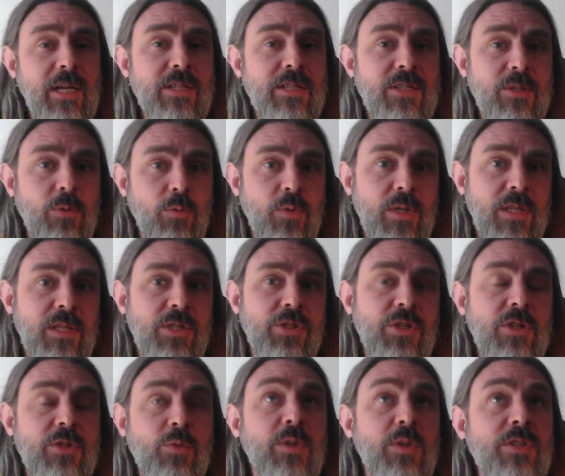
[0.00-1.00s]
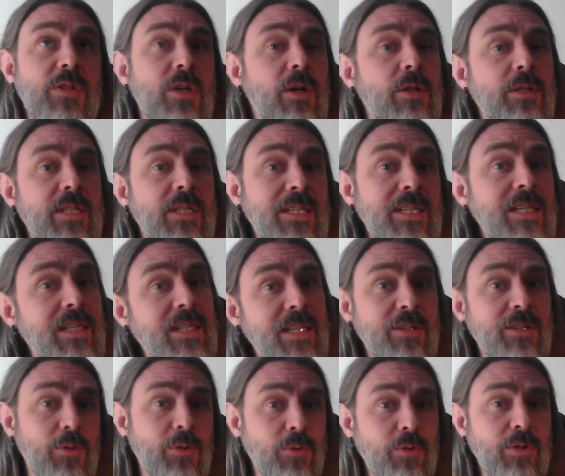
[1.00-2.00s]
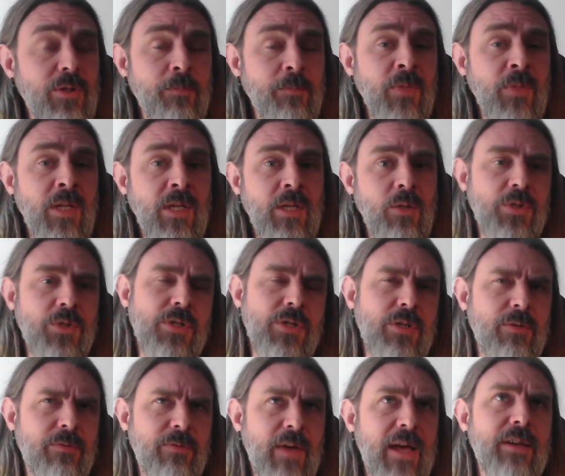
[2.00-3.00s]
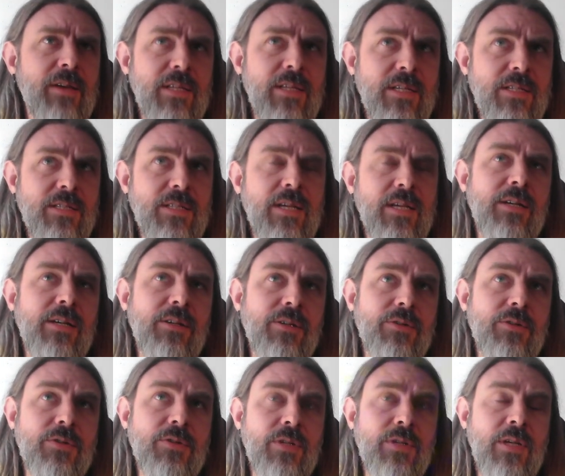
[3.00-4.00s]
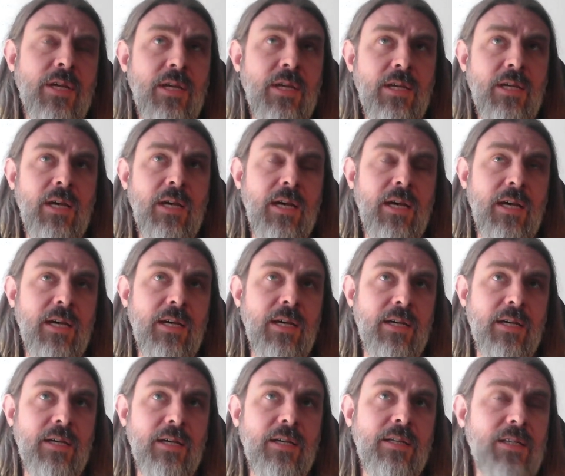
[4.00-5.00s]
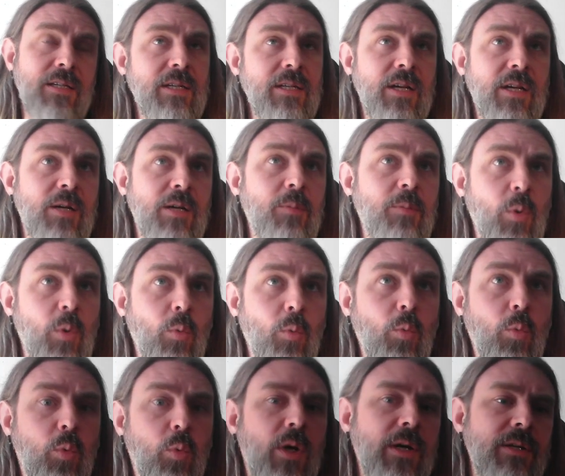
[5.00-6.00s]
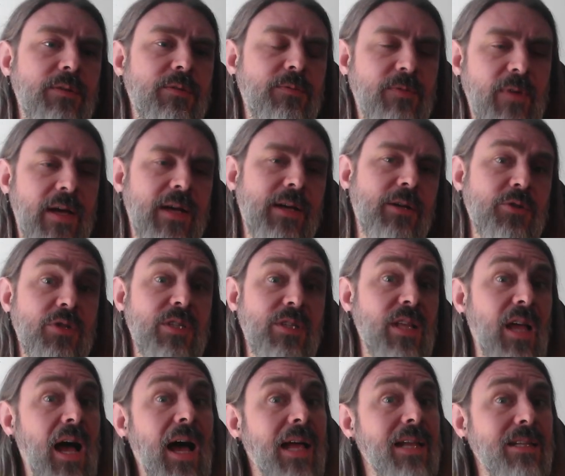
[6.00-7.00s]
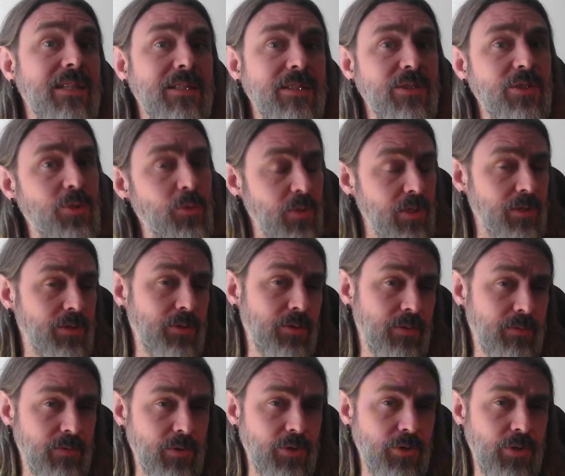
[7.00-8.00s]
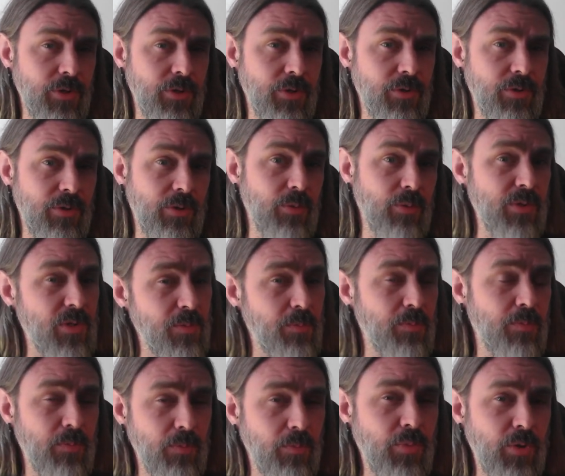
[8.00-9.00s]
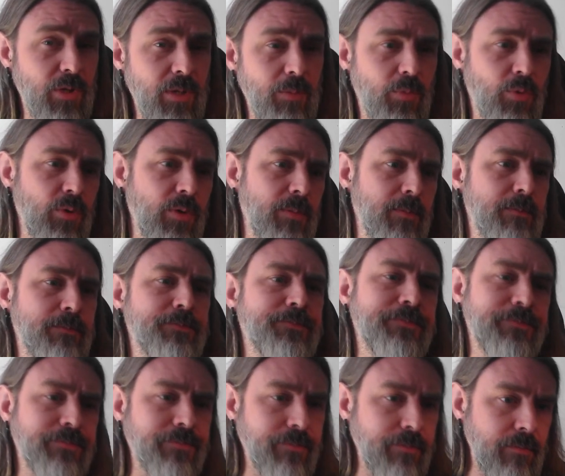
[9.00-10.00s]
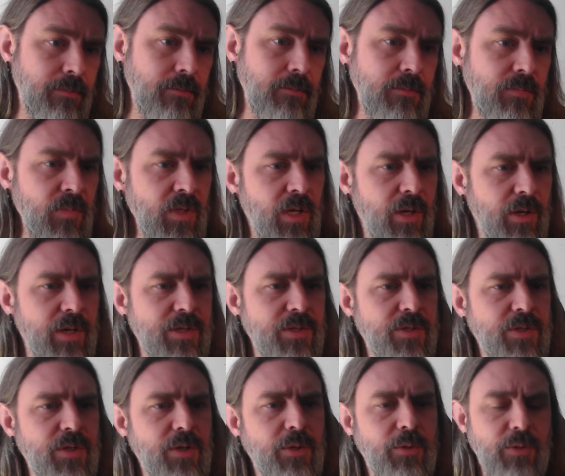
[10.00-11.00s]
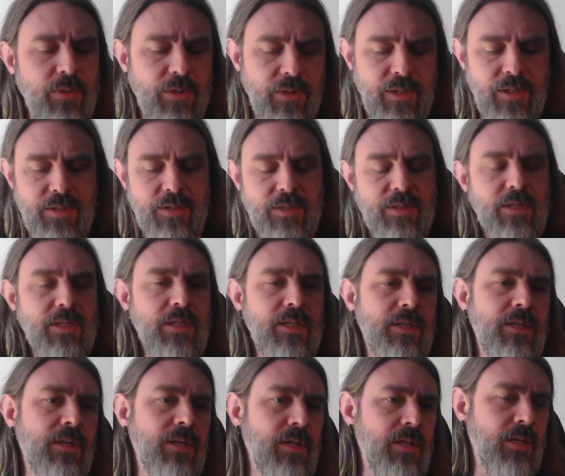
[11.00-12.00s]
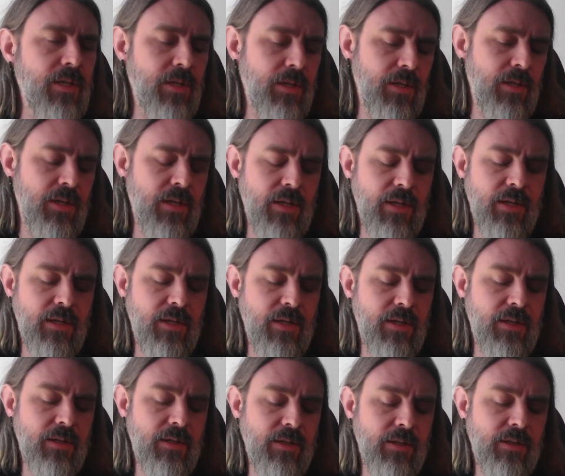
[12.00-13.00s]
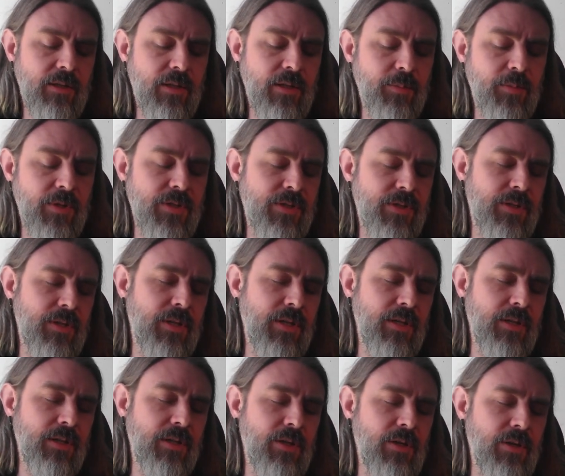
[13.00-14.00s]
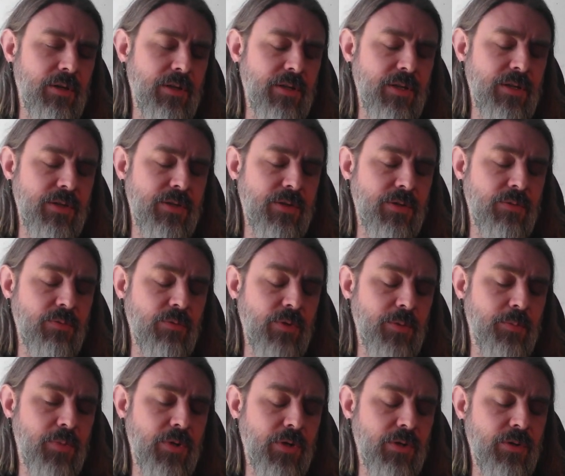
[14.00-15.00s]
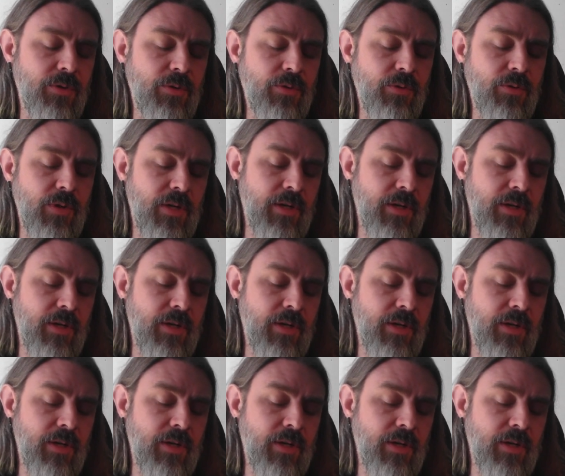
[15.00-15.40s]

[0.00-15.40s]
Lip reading: it with just what's called a gitignore, which is a file that tells GitHub what files not to include in version control, which is pretty important. All right, so let's see. And I'm going to say, call this repo